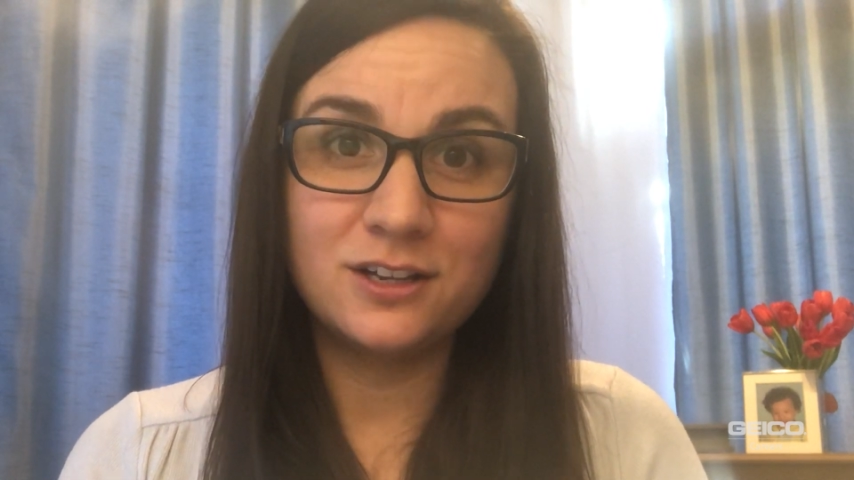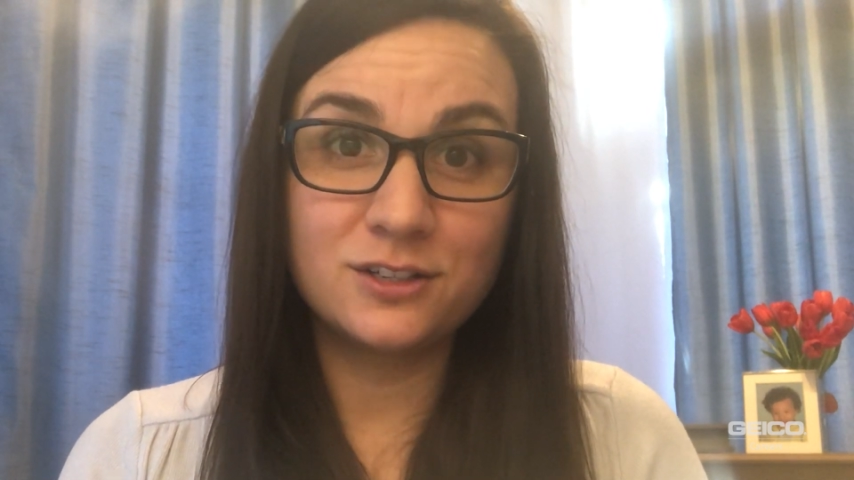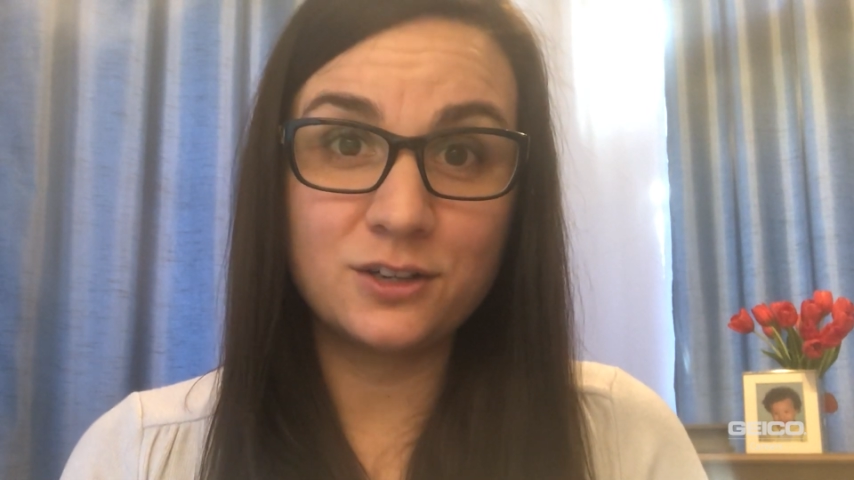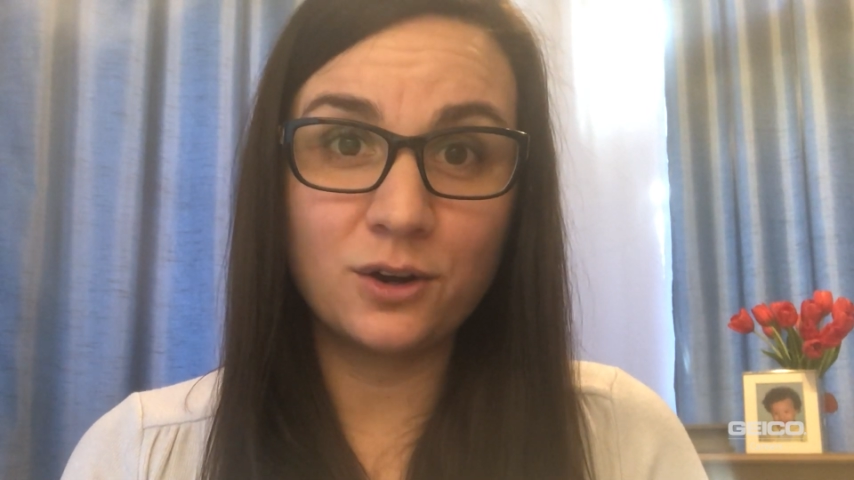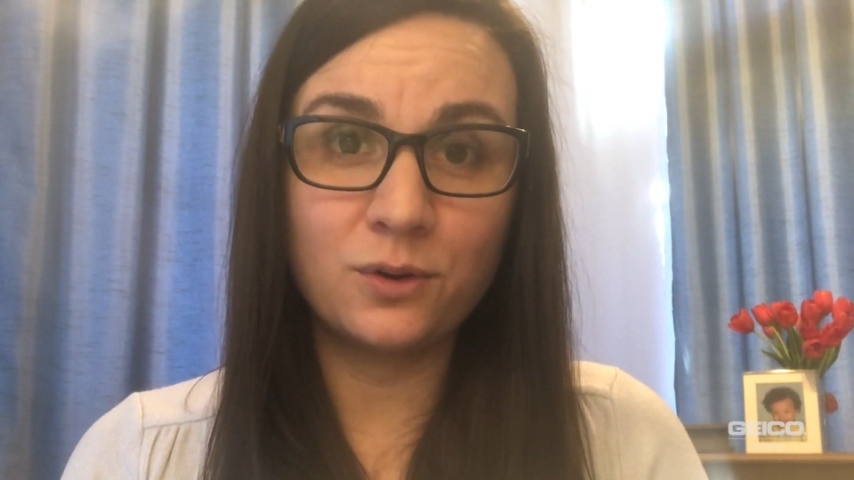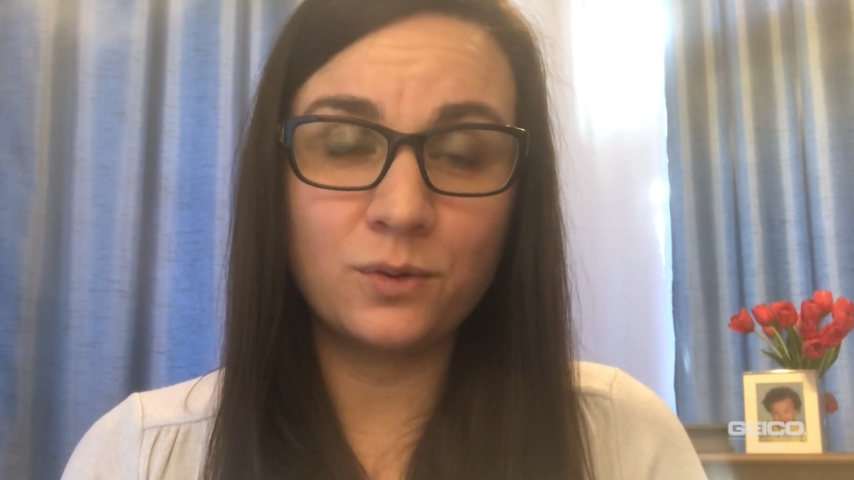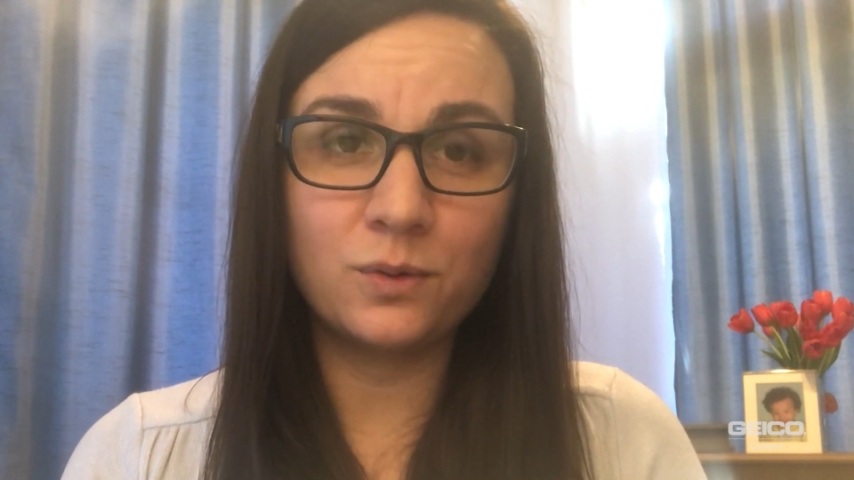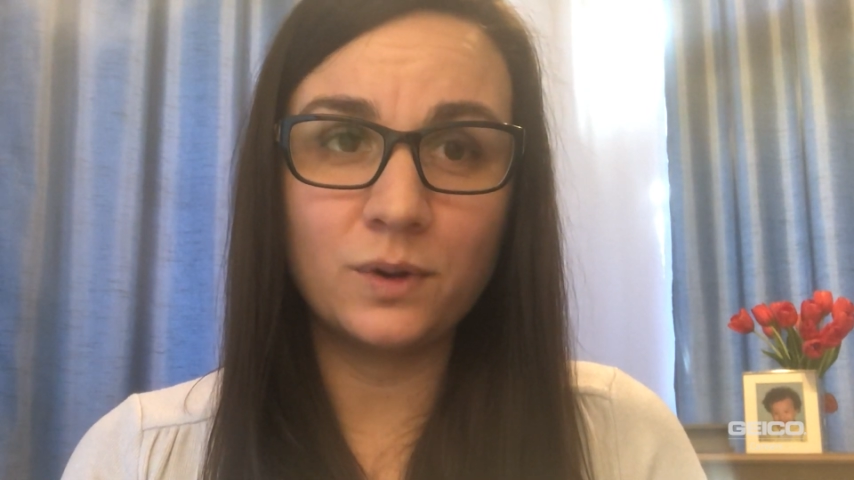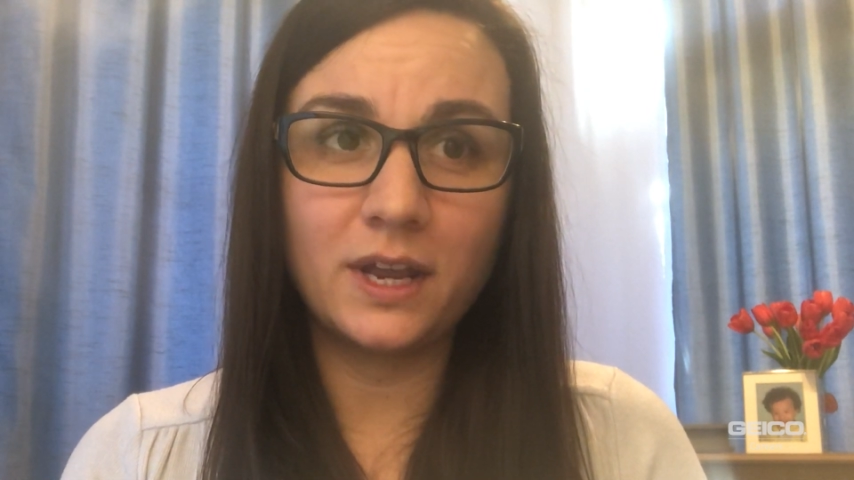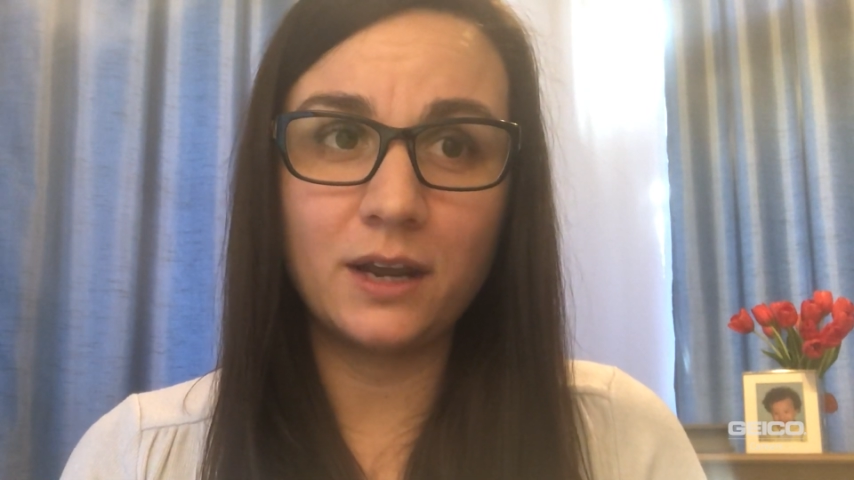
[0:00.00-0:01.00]

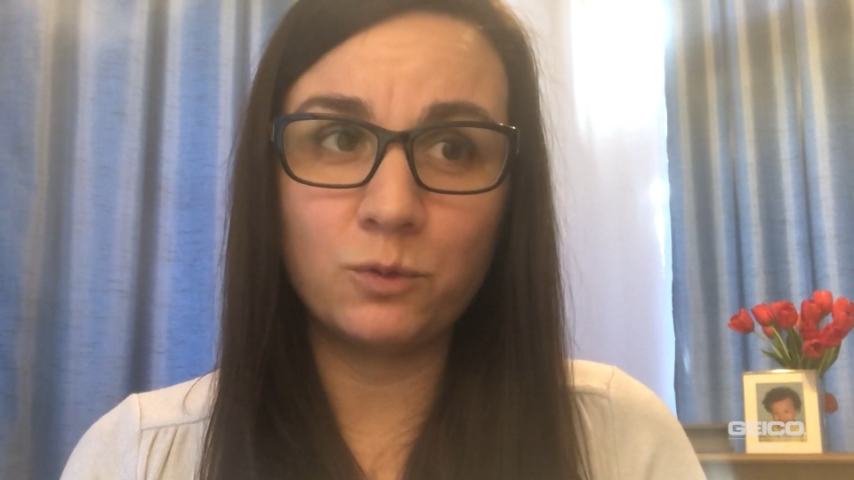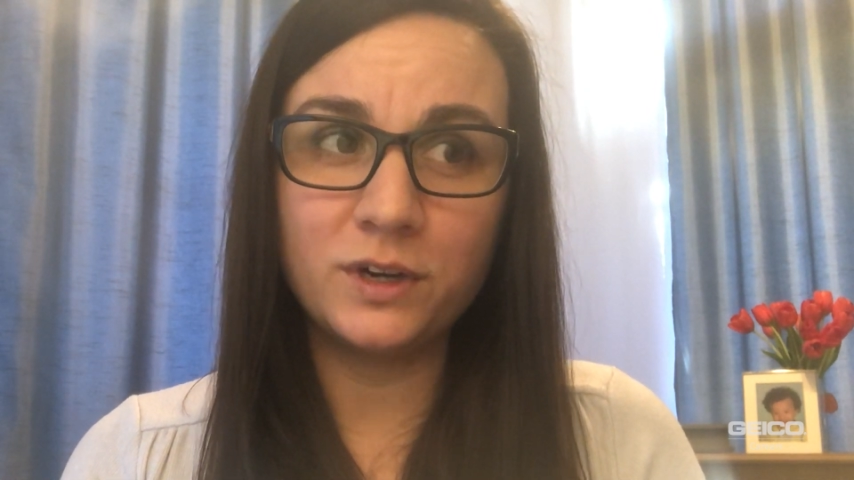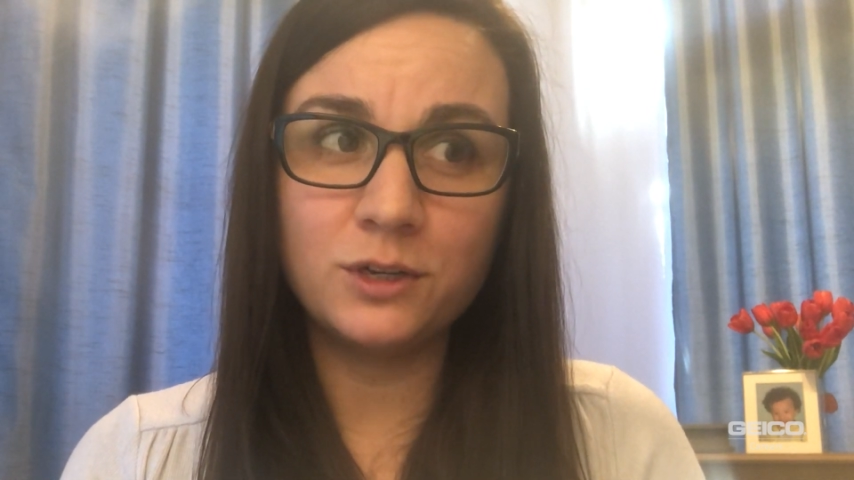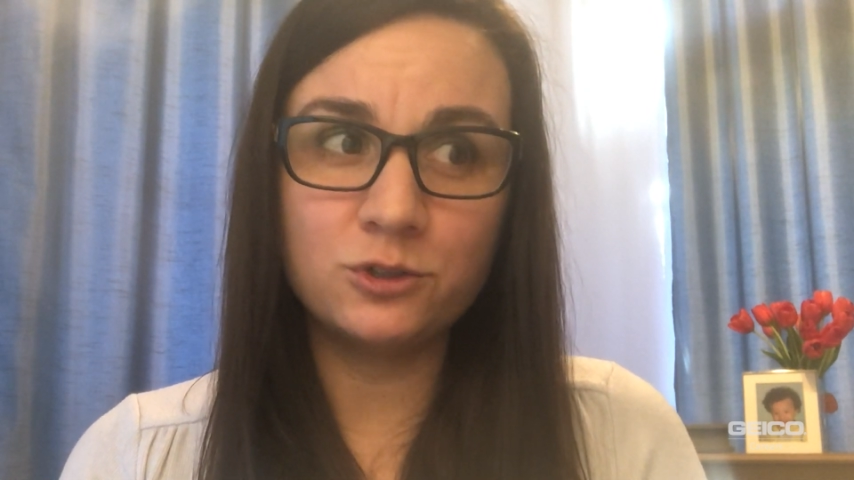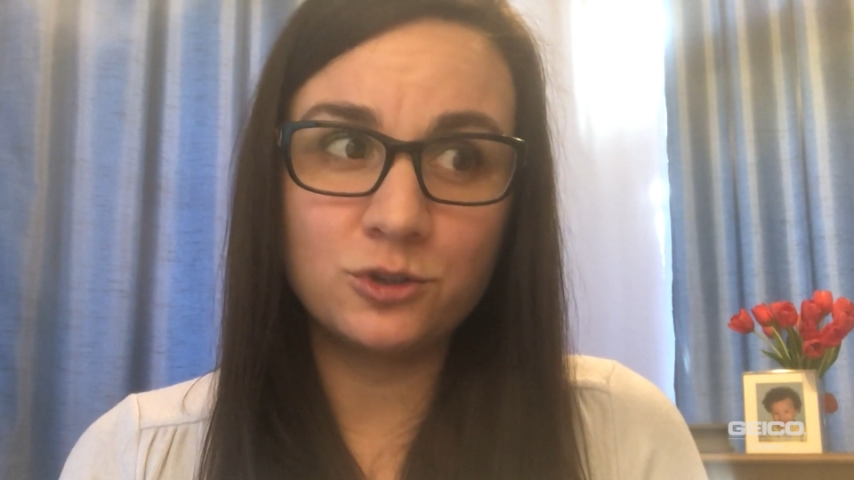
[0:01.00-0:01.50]
So when you